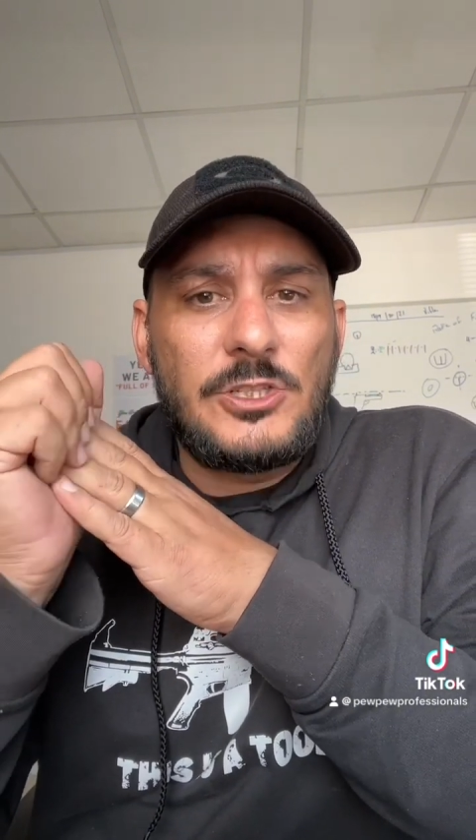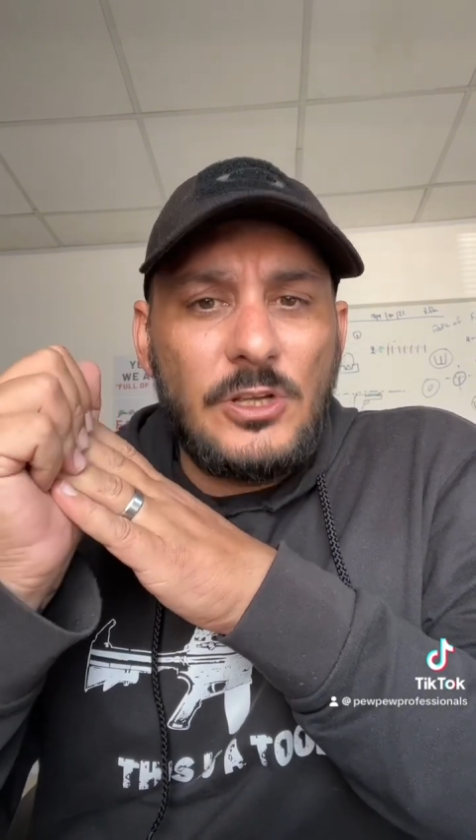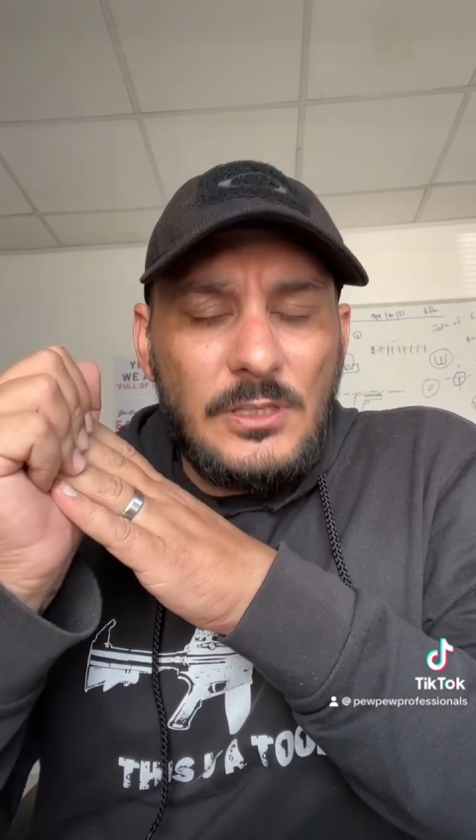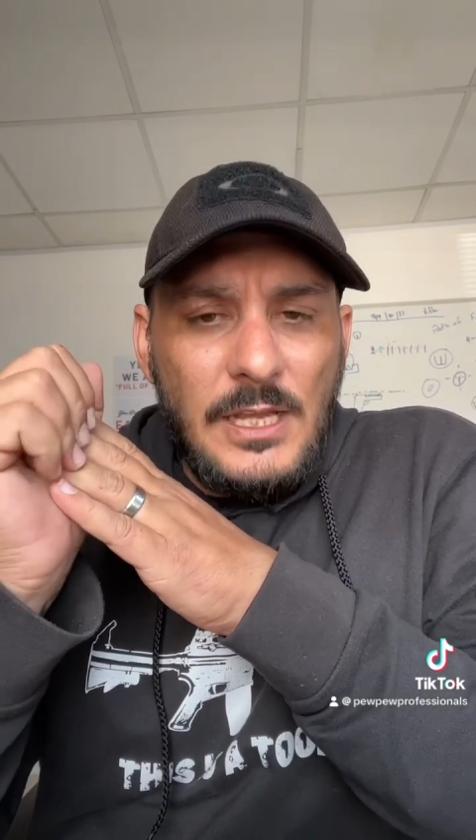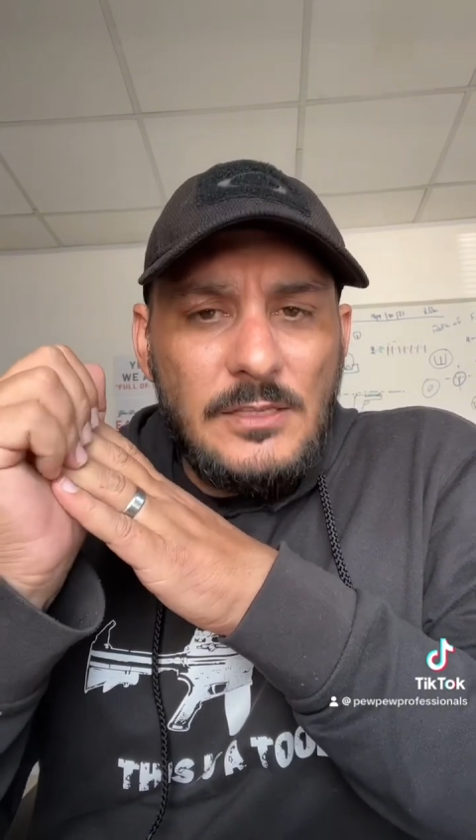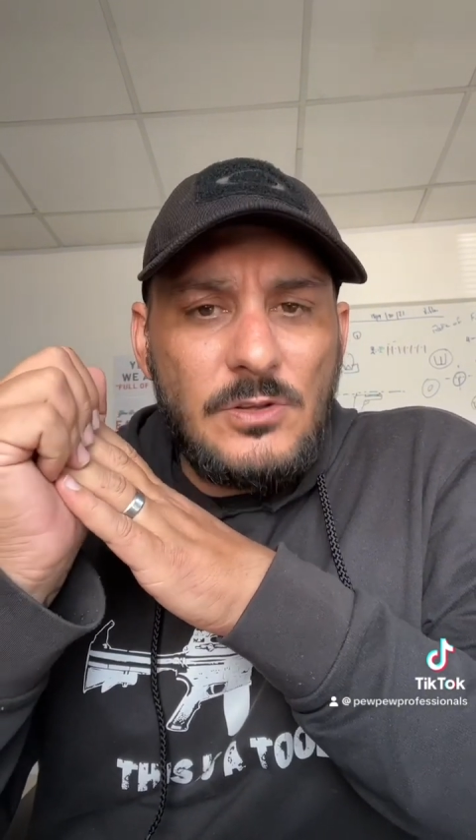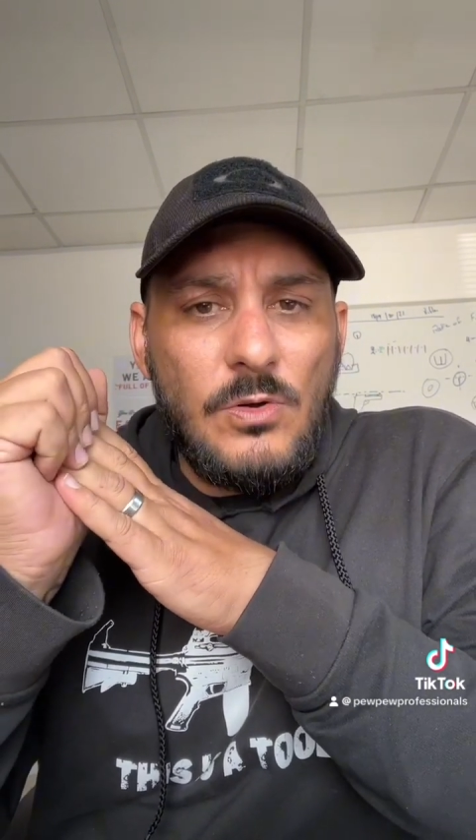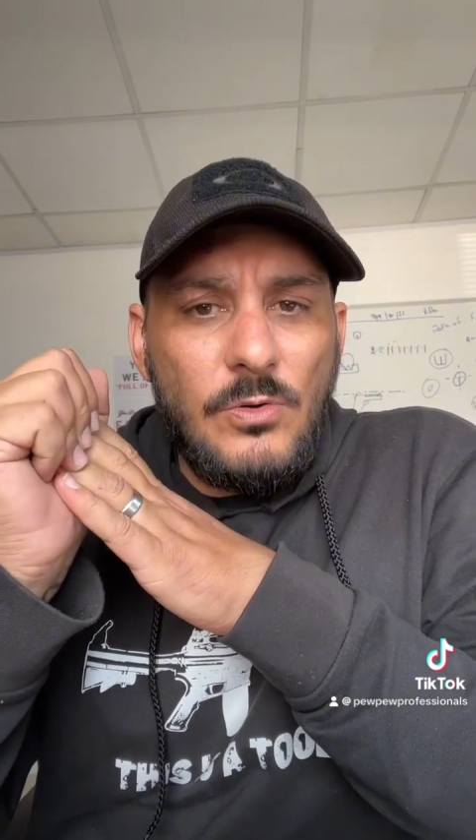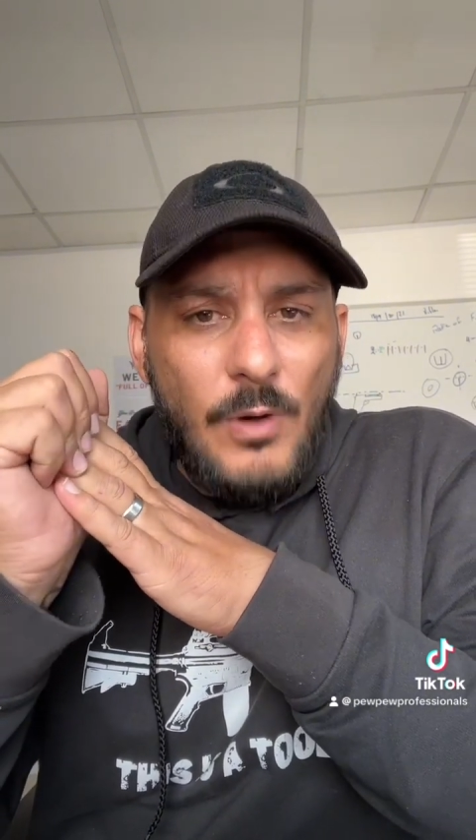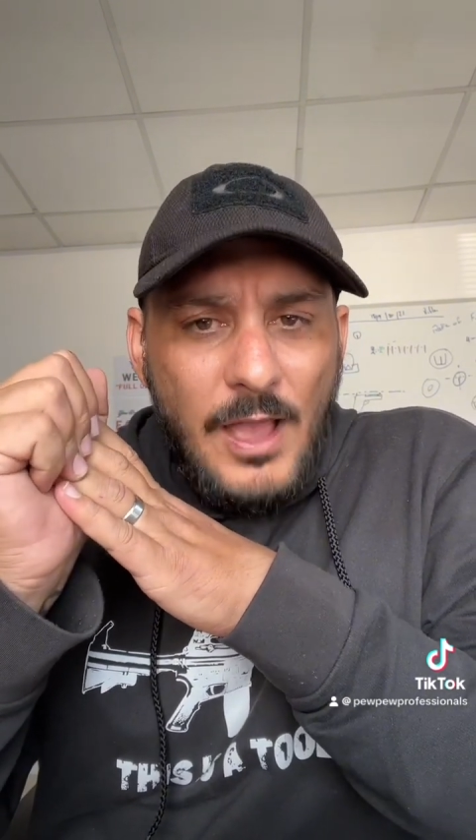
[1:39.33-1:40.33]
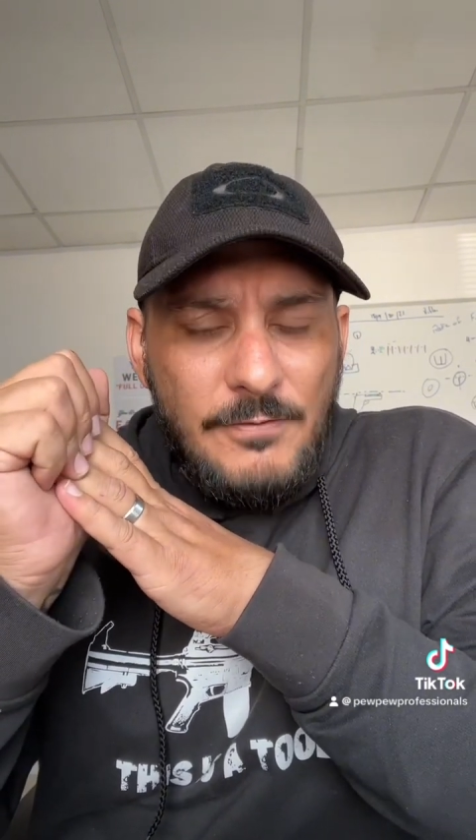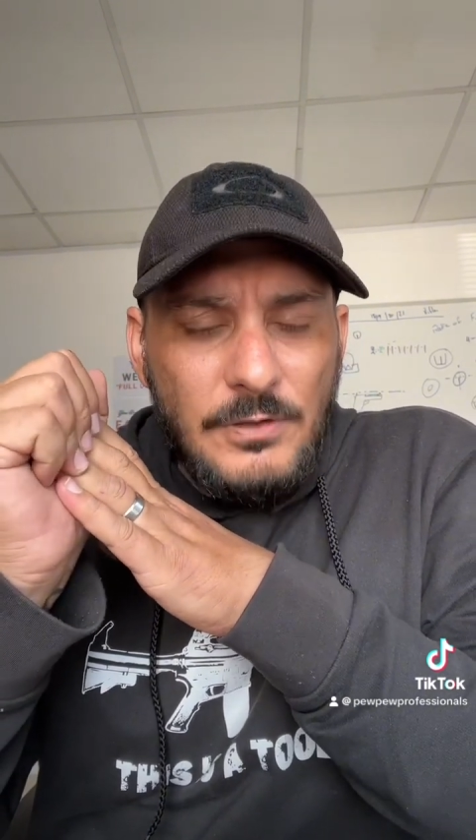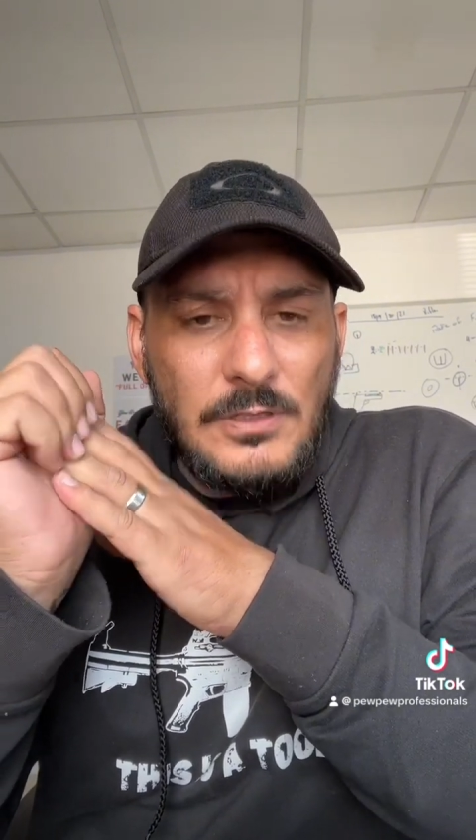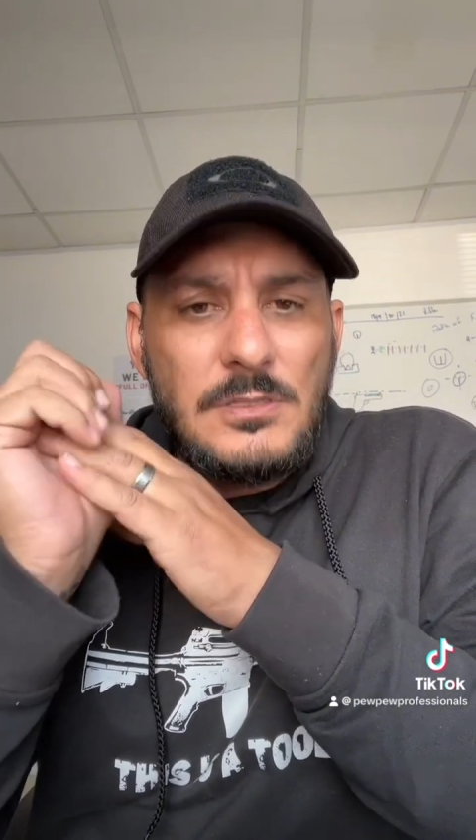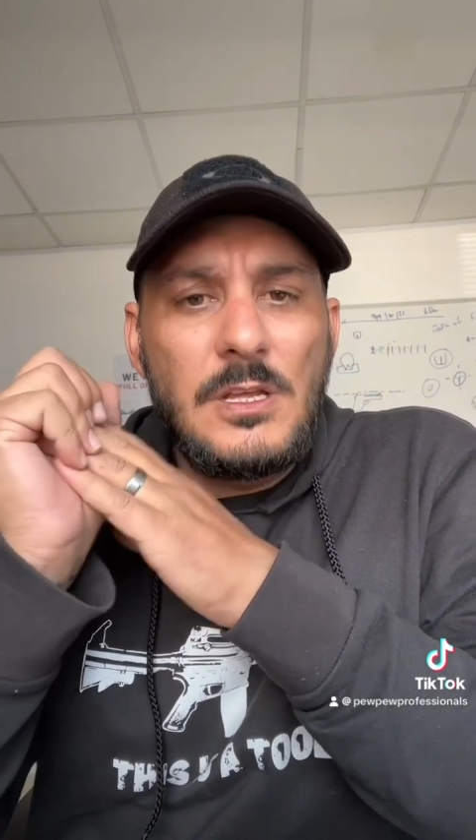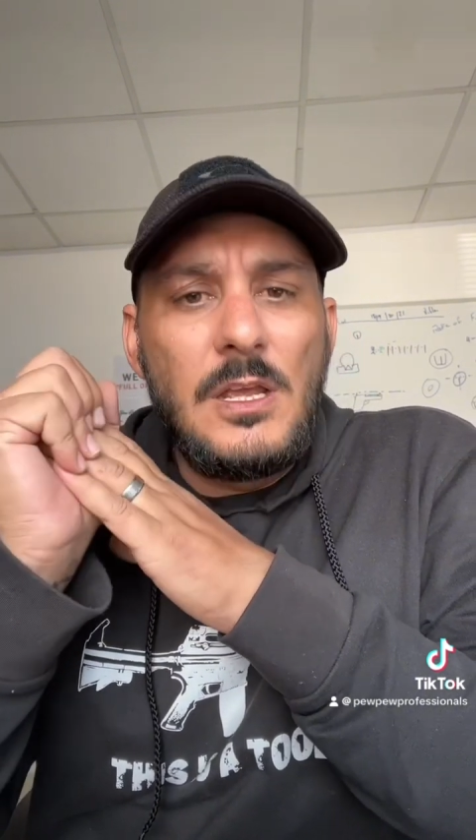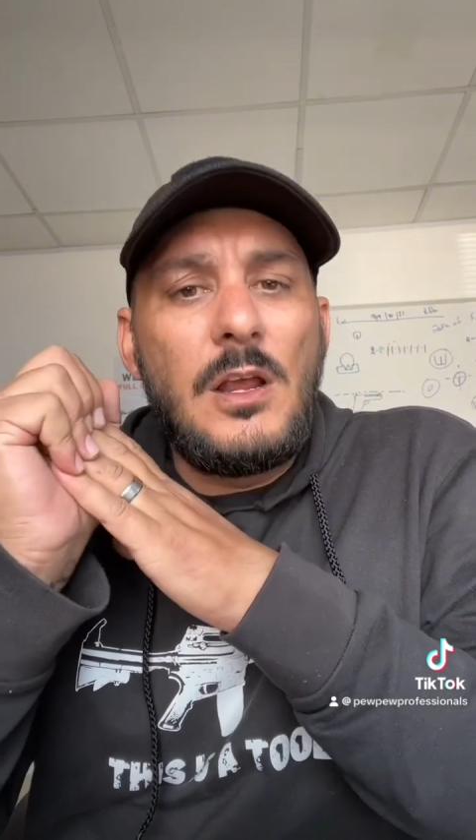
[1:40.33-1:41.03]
shotguns or rifles